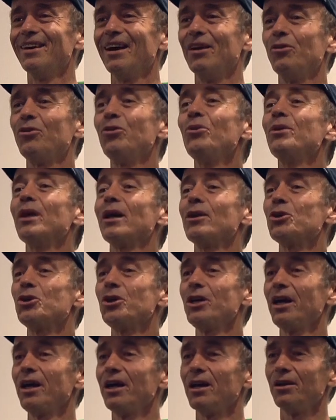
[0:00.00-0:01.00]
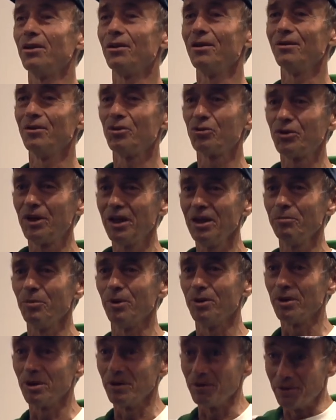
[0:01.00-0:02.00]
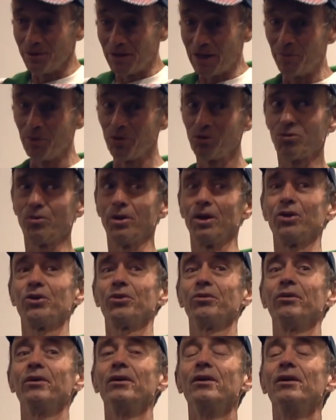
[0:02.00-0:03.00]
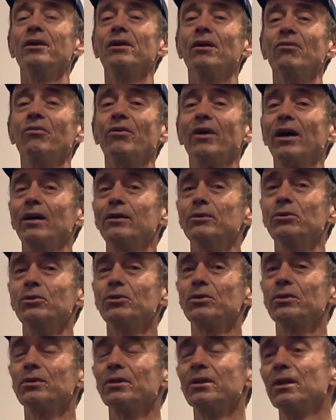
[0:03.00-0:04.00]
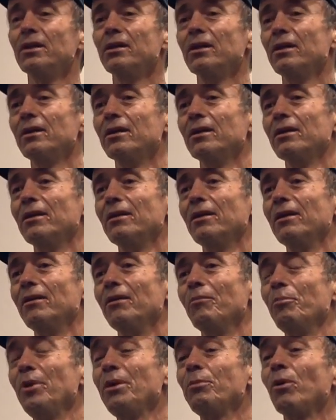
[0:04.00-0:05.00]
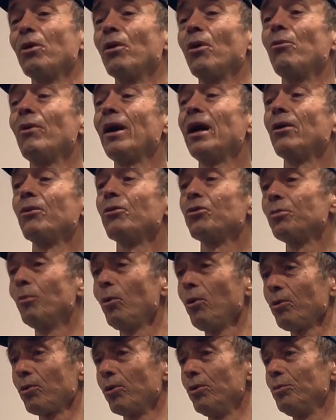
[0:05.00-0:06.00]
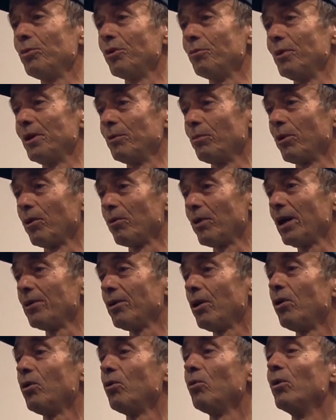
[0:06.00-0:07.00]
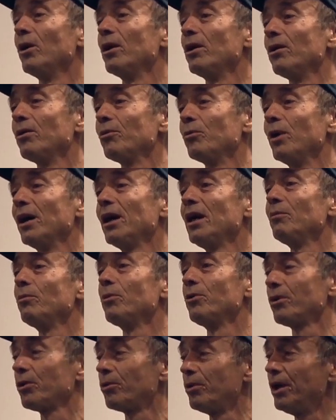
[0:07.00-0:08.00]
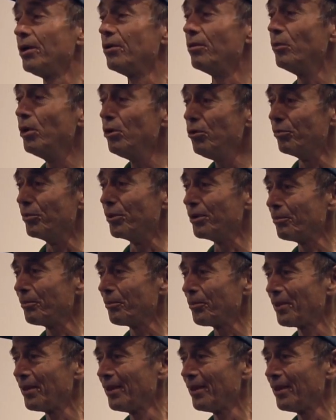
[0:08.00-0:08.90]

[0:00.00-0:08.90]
And through that shared statement and demonstration of values, people around, small groups of people around the whole world, were able to create a movement.